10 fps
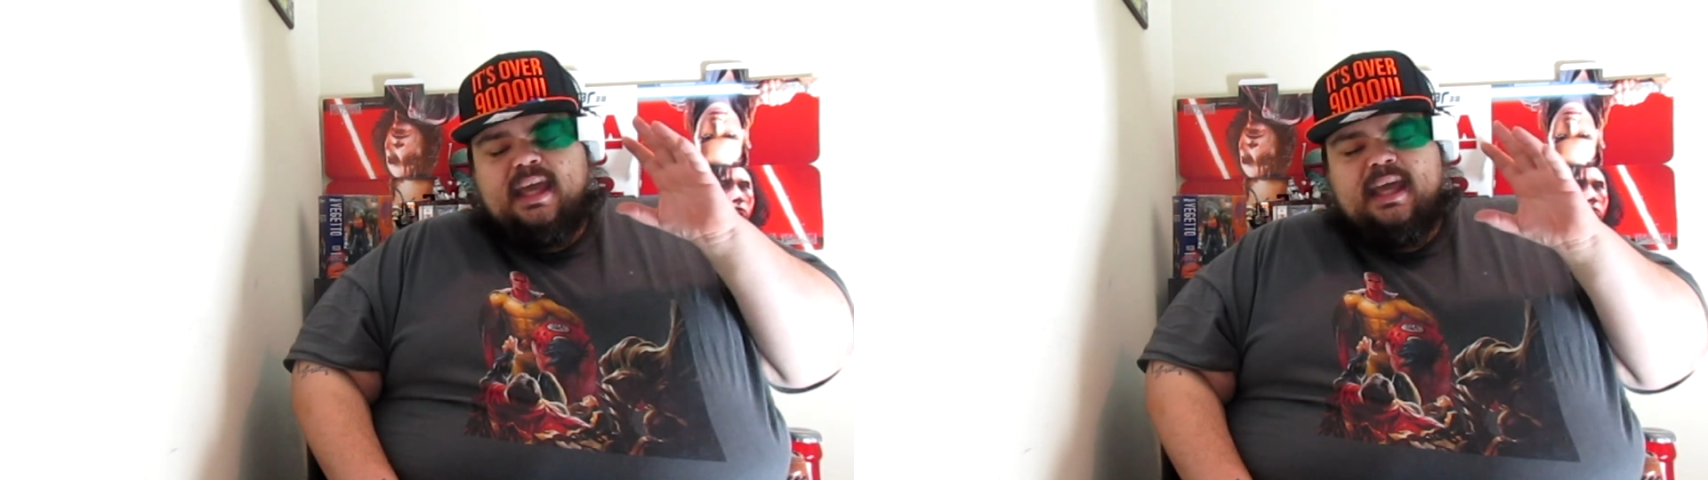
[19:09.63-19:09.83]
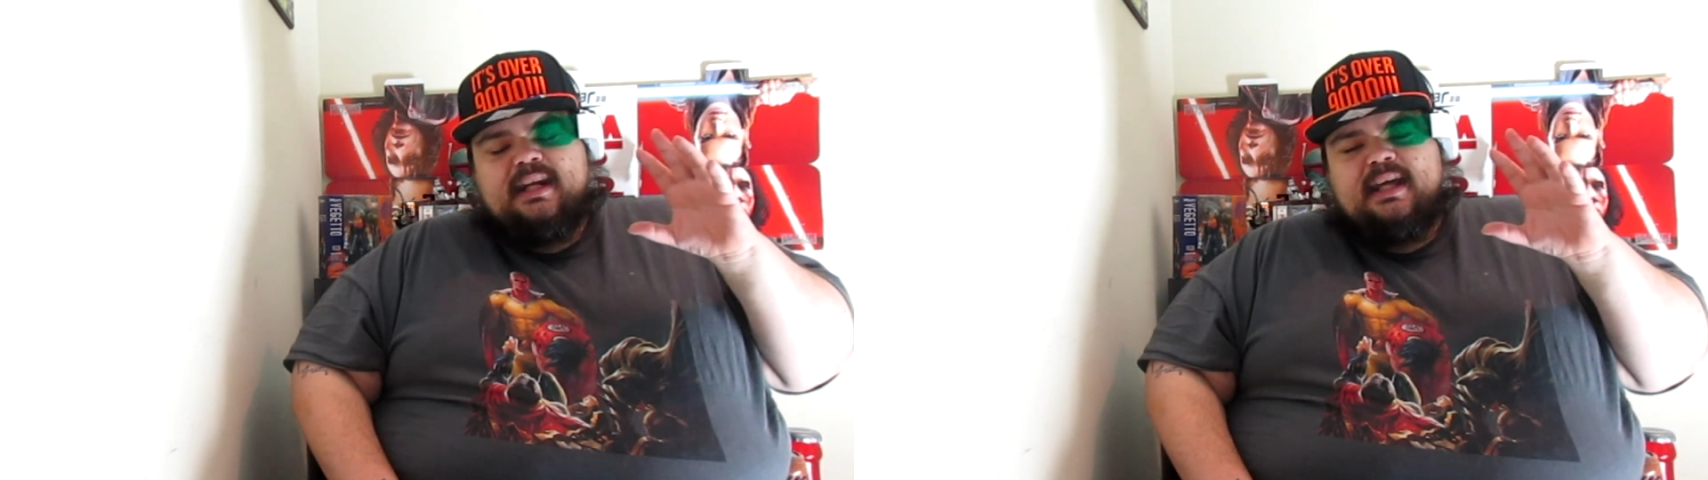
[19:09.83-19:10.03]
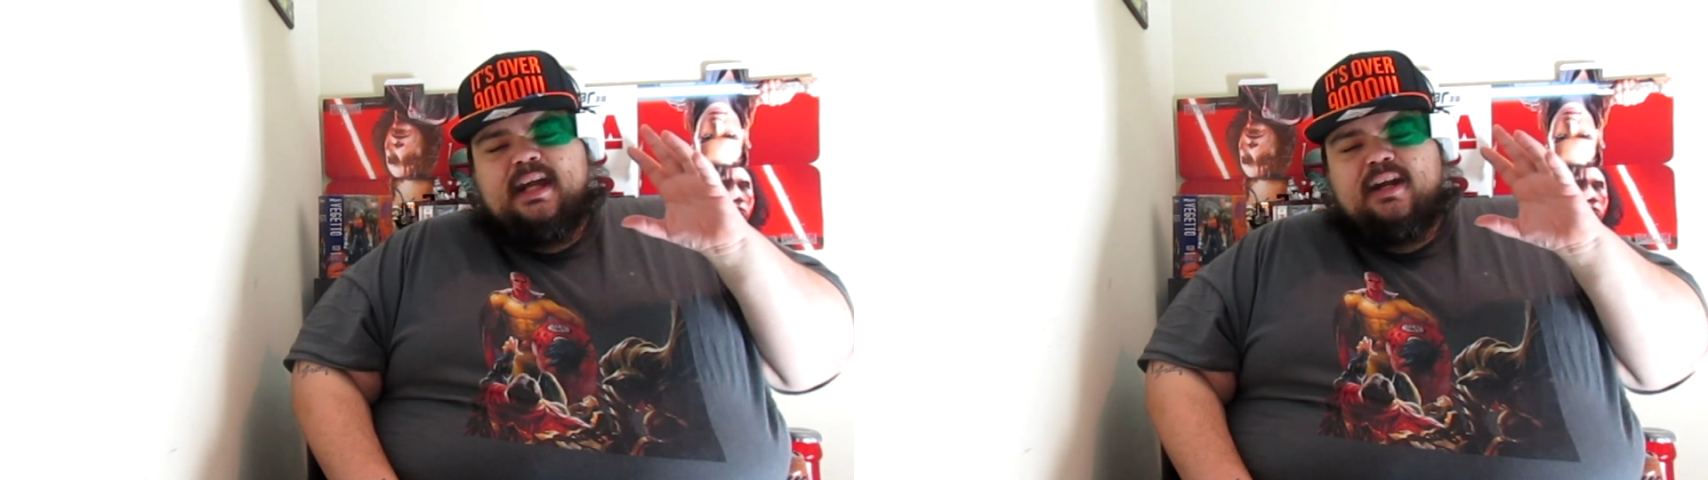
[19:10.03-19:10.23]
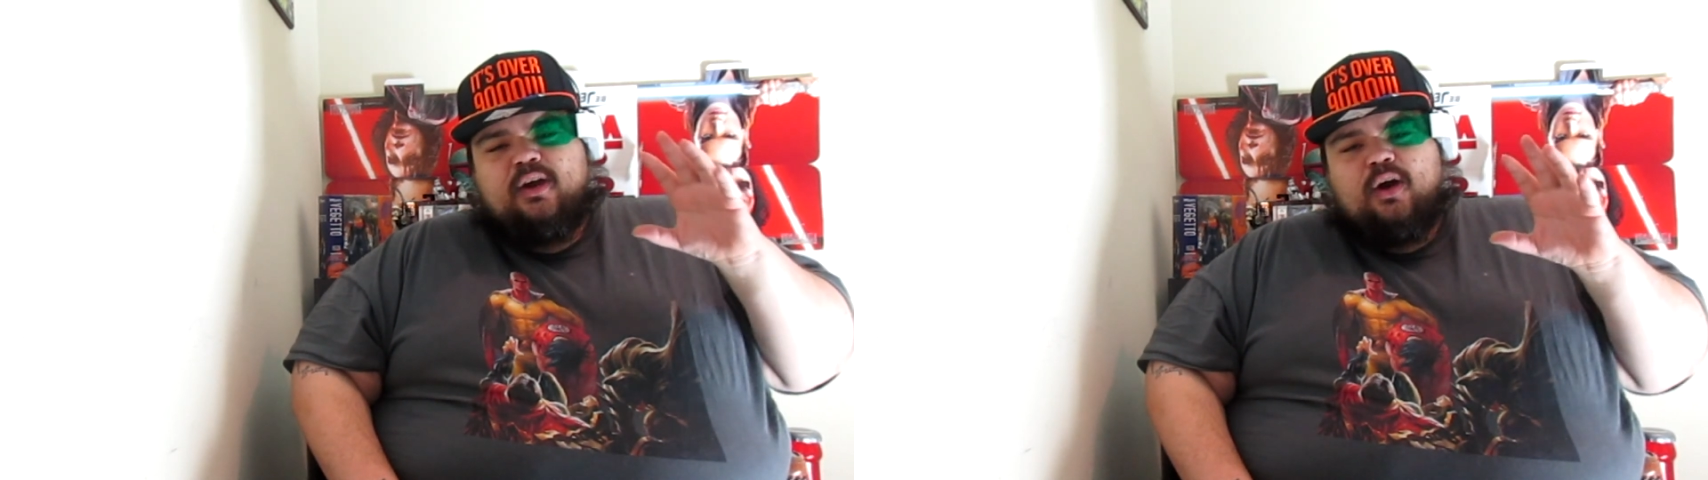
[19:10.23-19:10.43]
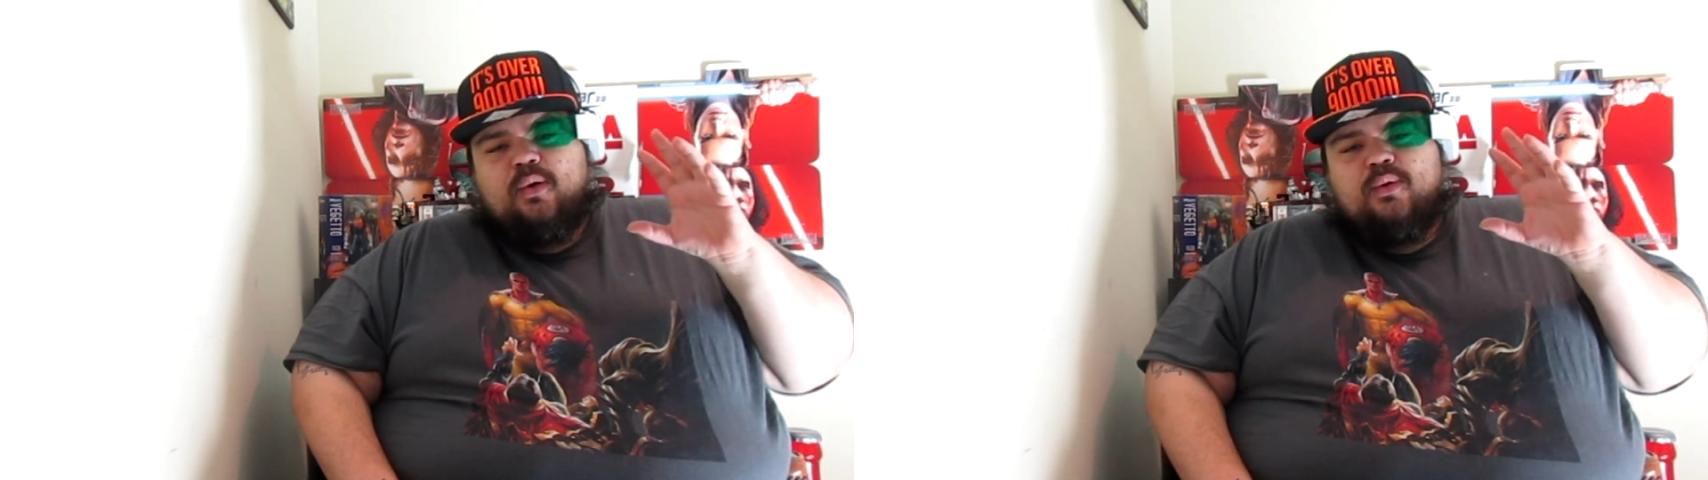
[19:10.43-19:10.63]
and not
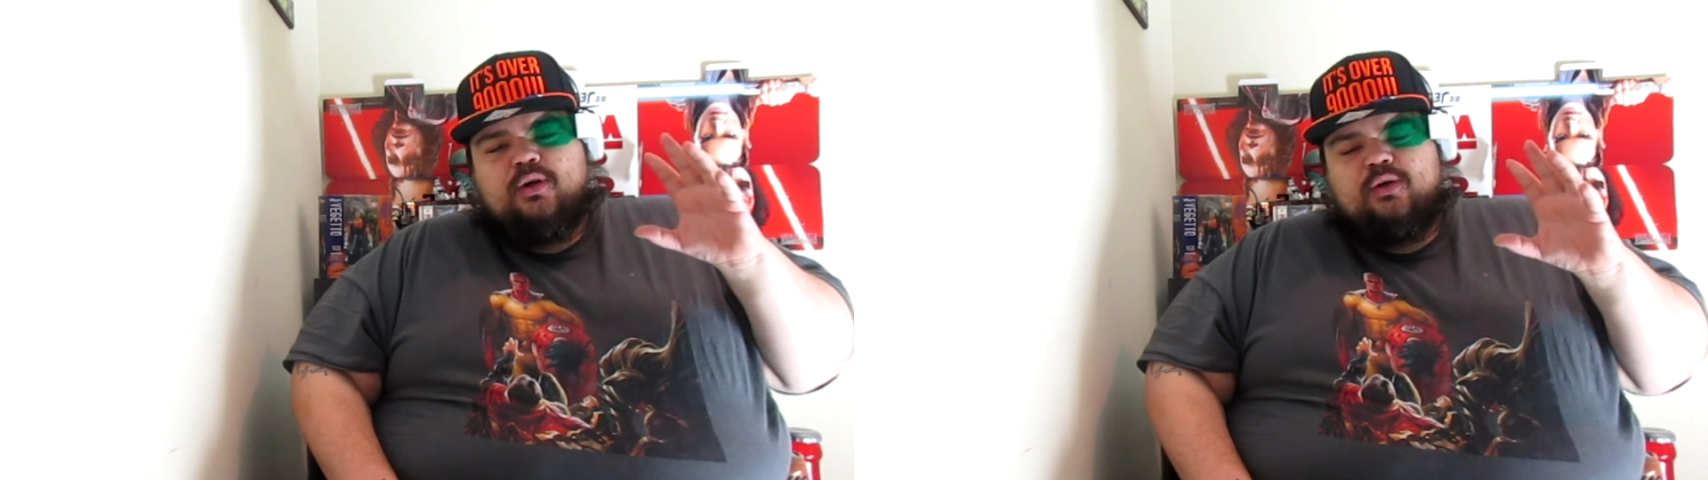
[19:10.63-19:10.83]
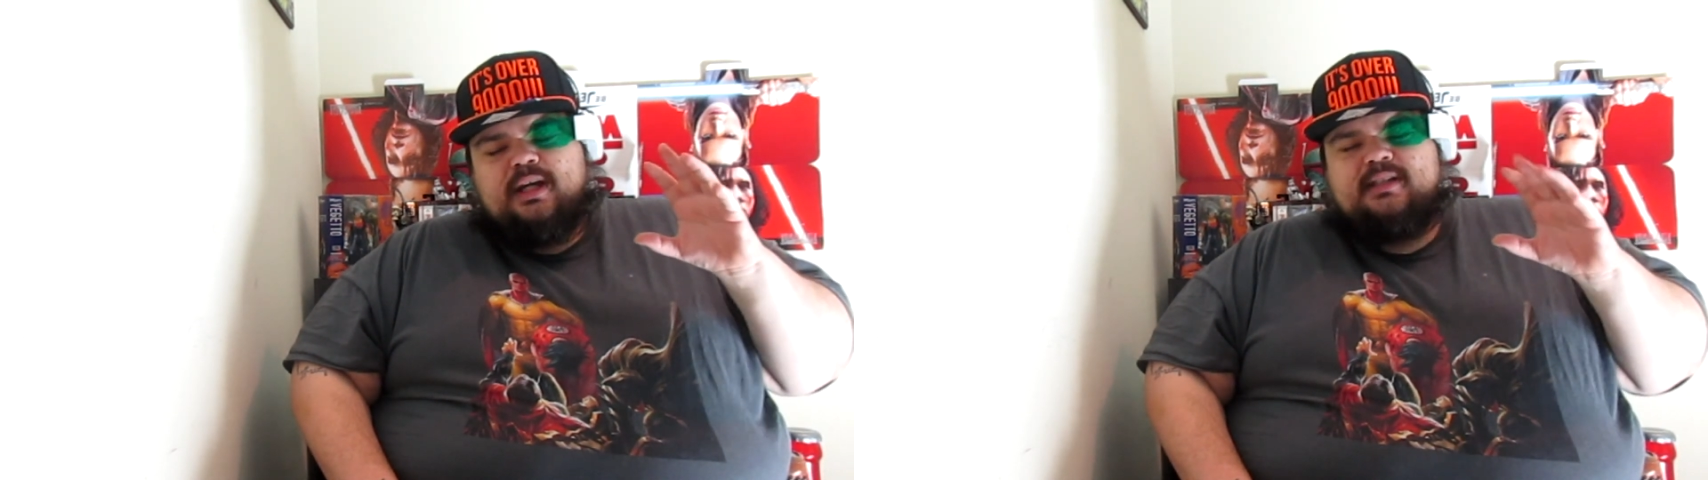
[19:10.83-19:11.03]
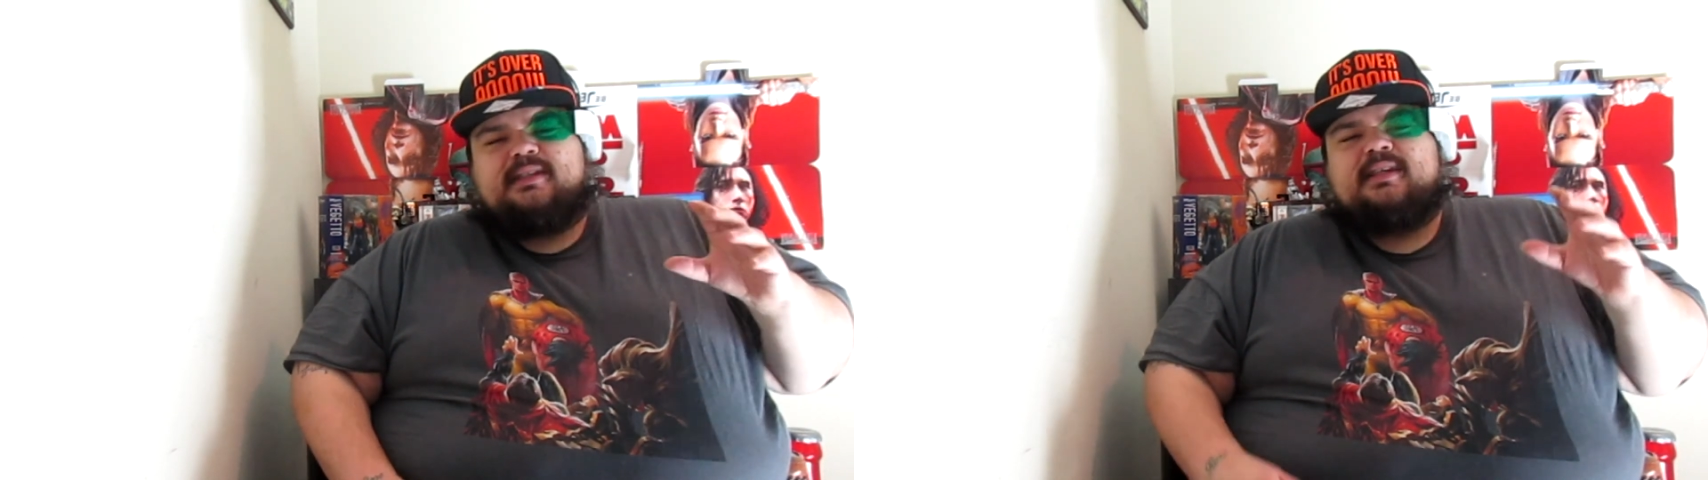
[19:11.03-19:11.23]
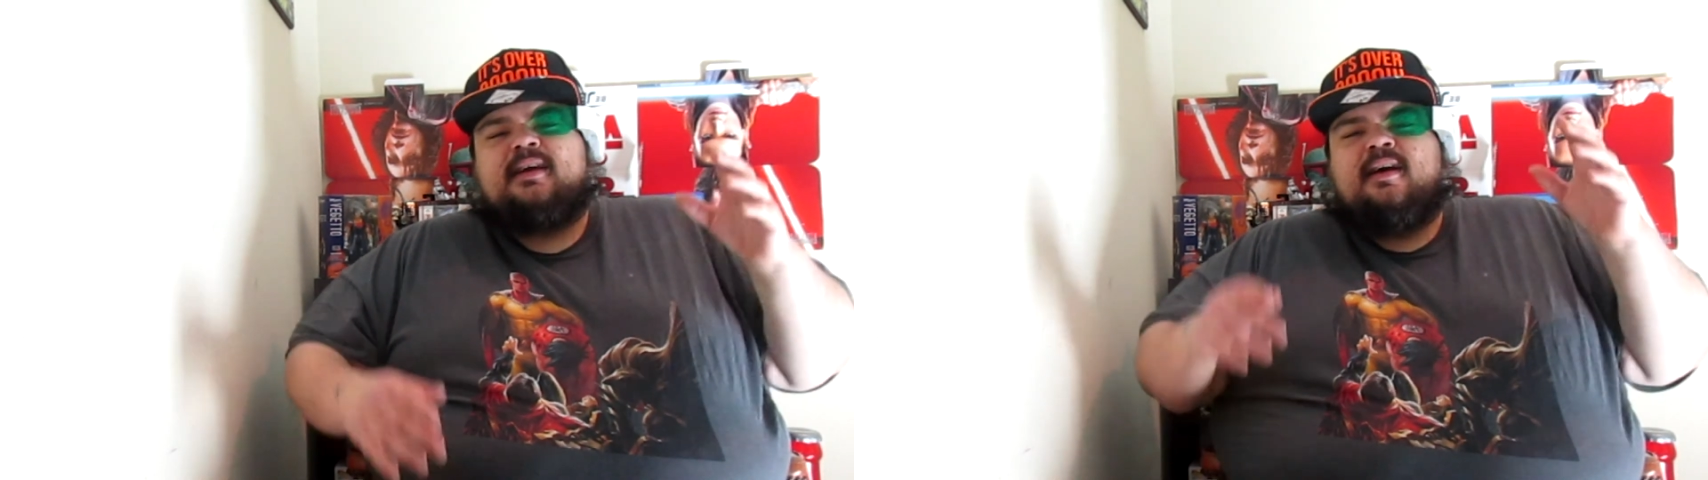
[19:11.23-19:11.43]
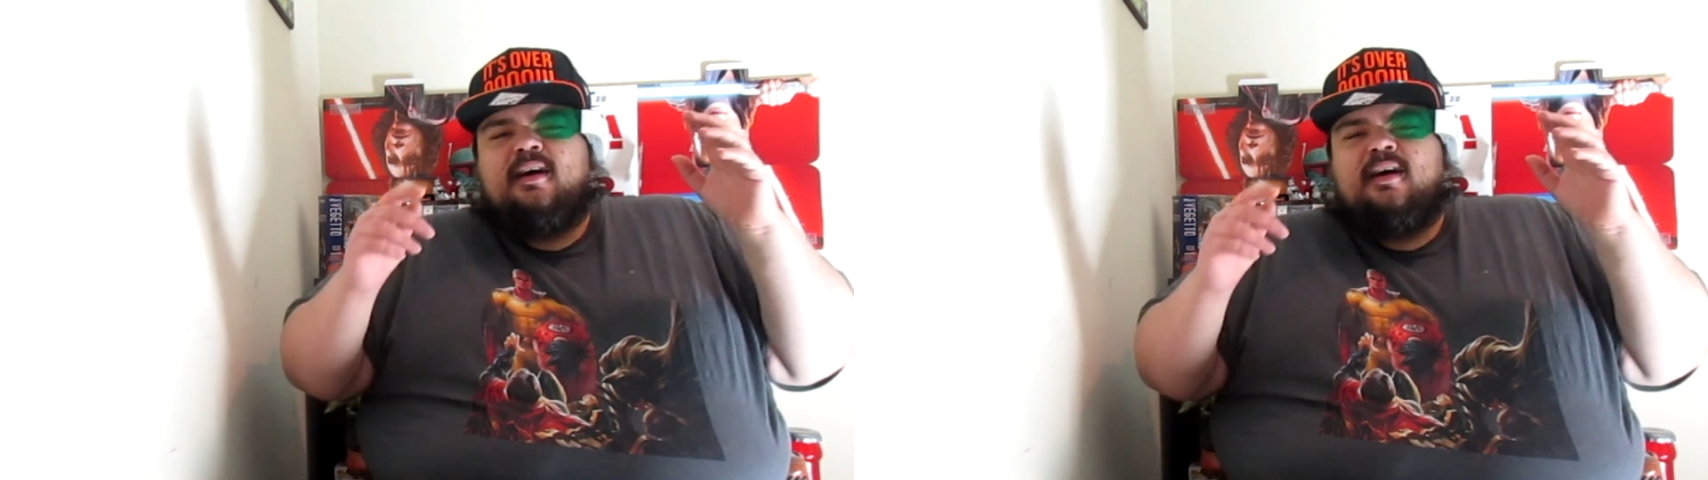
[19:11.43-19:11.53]
go crazy.